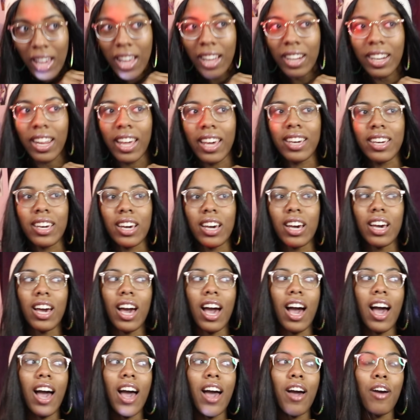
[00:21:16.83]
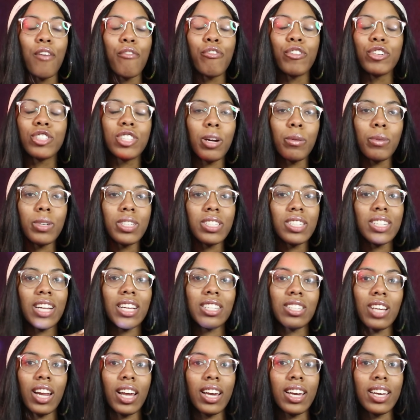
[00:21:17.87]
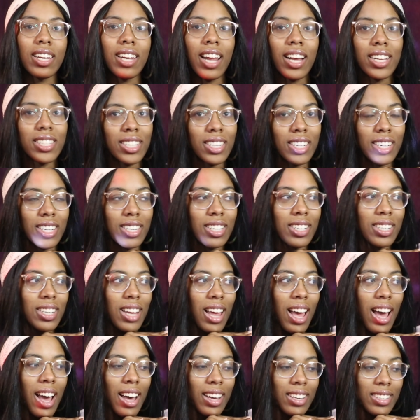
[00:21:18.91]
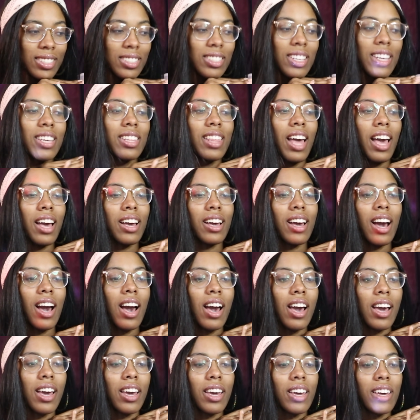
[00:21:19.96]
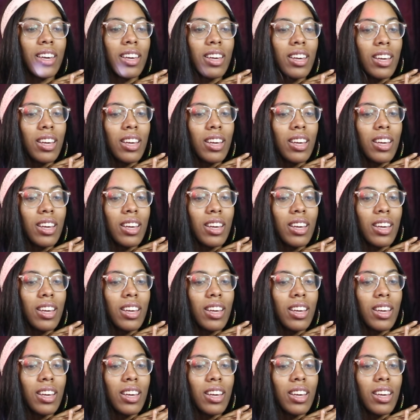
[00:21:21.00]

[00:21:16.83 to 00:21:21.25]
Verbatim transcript: Like, for some reason, that's how I connected it as, like, that guy,